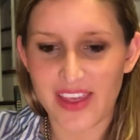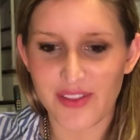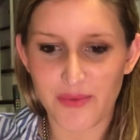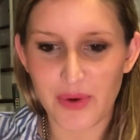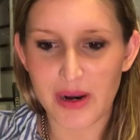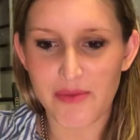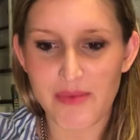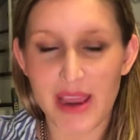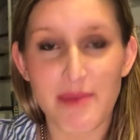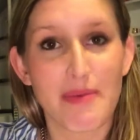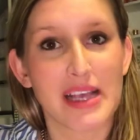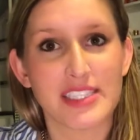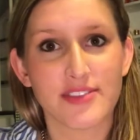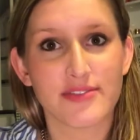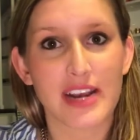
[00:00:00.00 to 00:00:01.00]
one of my
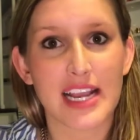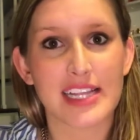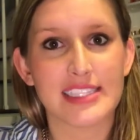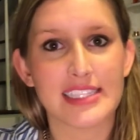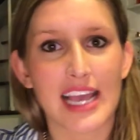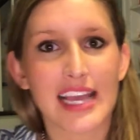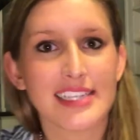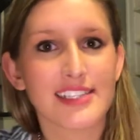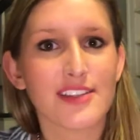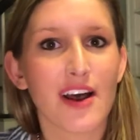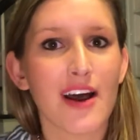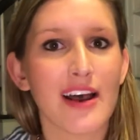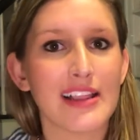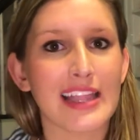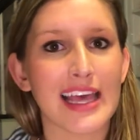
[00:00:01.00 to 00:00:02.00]
best friends, I
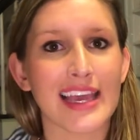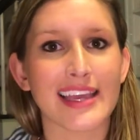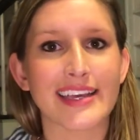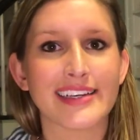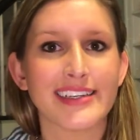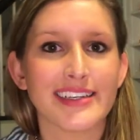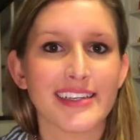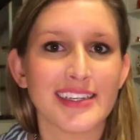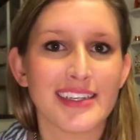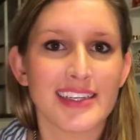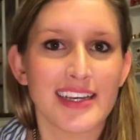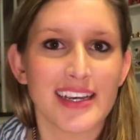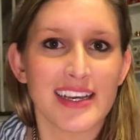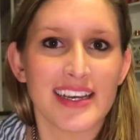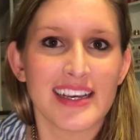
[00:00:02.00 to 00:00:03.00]
saw like,
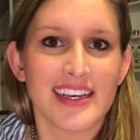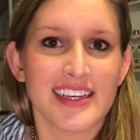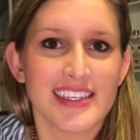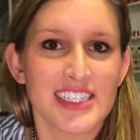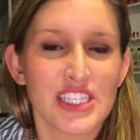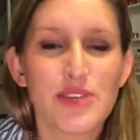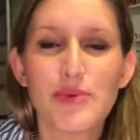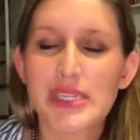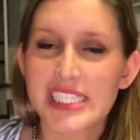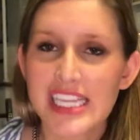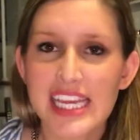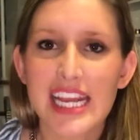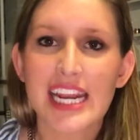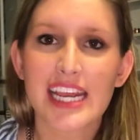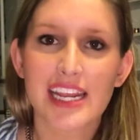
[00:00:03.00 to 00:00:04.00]
she
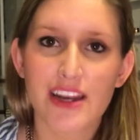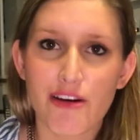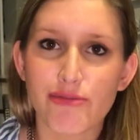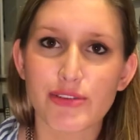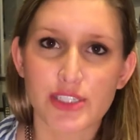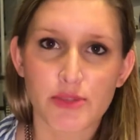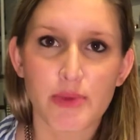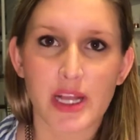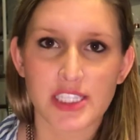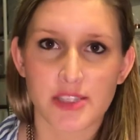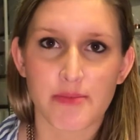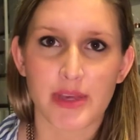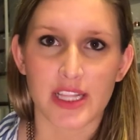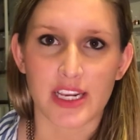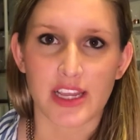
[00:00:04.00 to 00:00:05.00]
wasn't getting enough
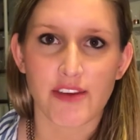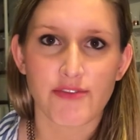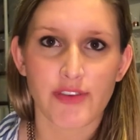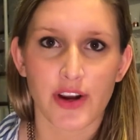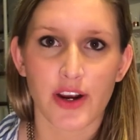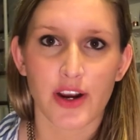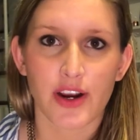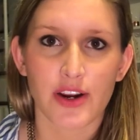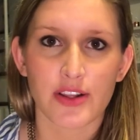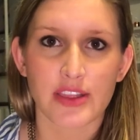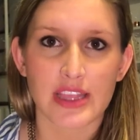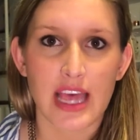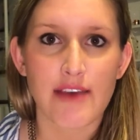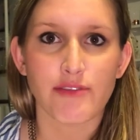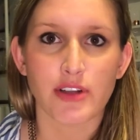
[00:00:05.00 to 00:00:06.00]
responsibility for her
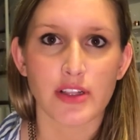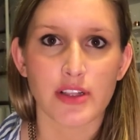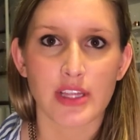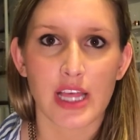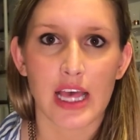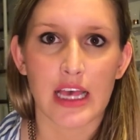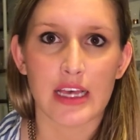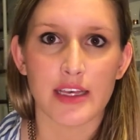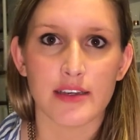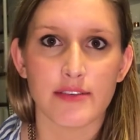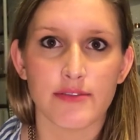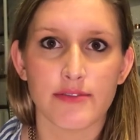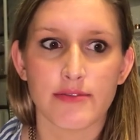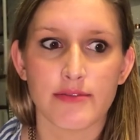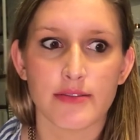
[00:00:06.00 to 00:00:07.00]
level
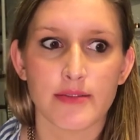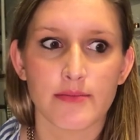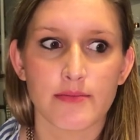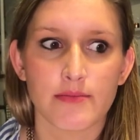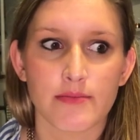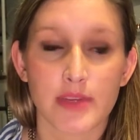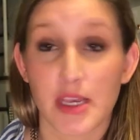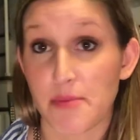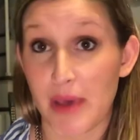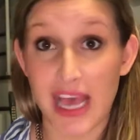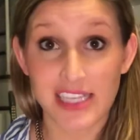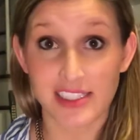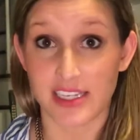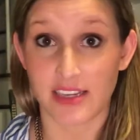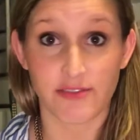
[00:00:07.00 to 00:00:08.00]
of
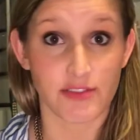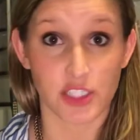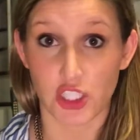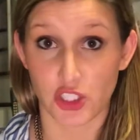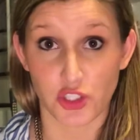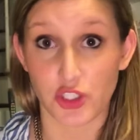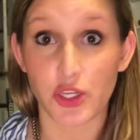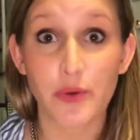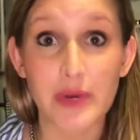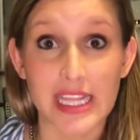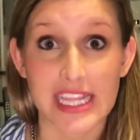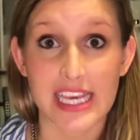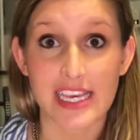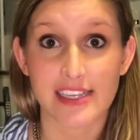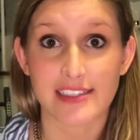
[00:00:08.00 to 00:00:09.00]
capacity for just doing
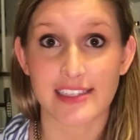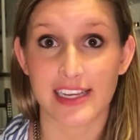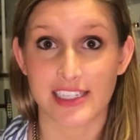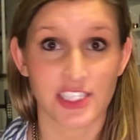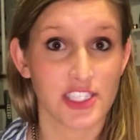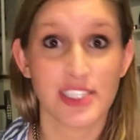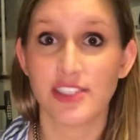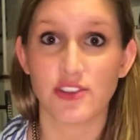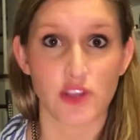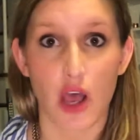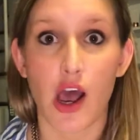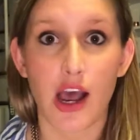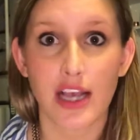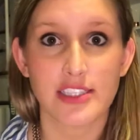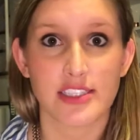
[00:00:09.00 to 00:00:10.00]
things. Like she's
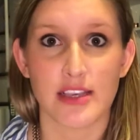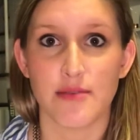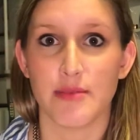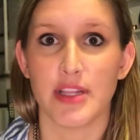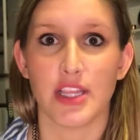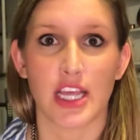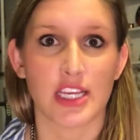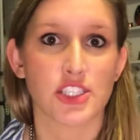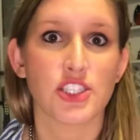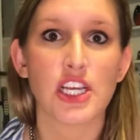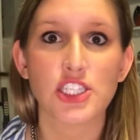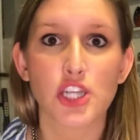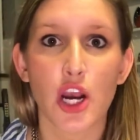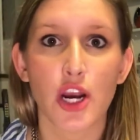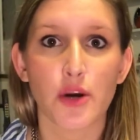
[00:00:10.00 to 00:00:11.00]
awesome and like
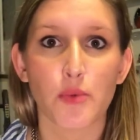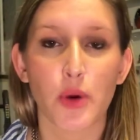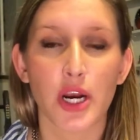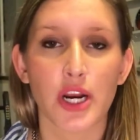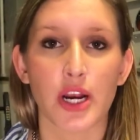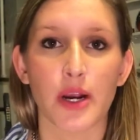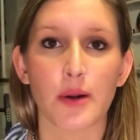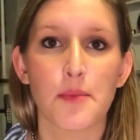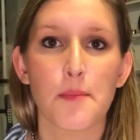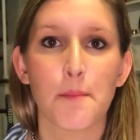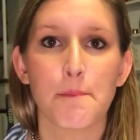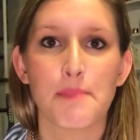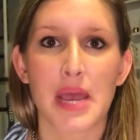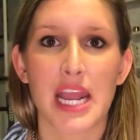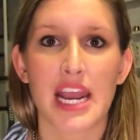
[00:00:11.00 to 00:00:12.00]
such a hard worker,
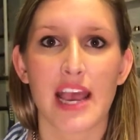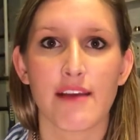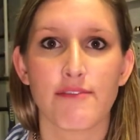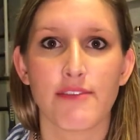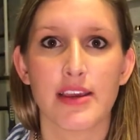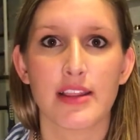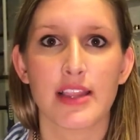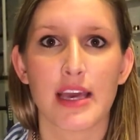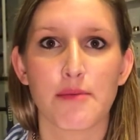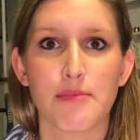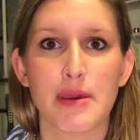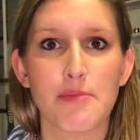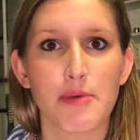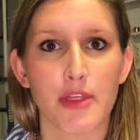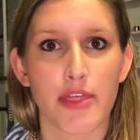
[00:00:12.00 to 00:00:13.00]
but I feel like
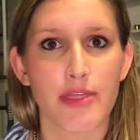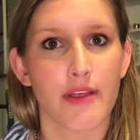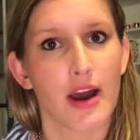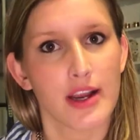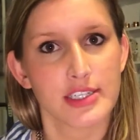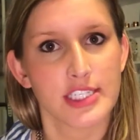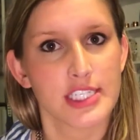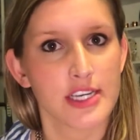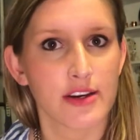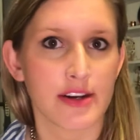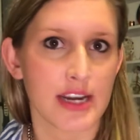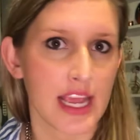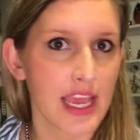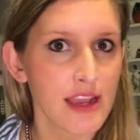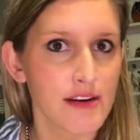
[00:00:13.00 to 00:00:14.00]
people thought she
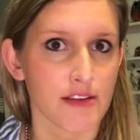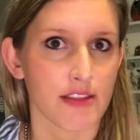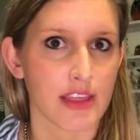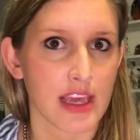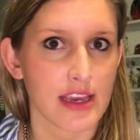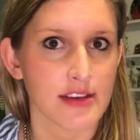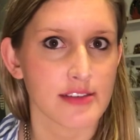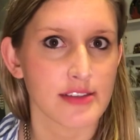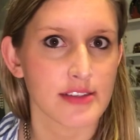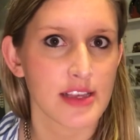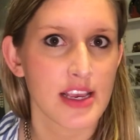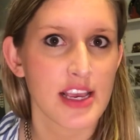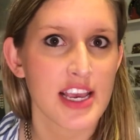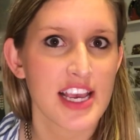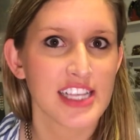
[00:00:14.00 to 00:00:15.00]
couldn't handle things.
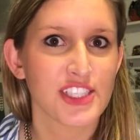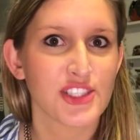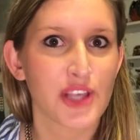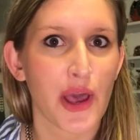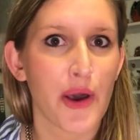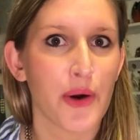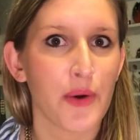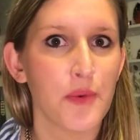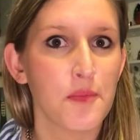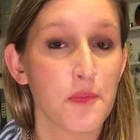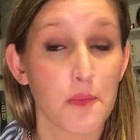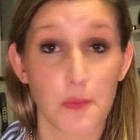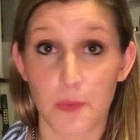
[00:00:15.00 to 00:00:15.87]
So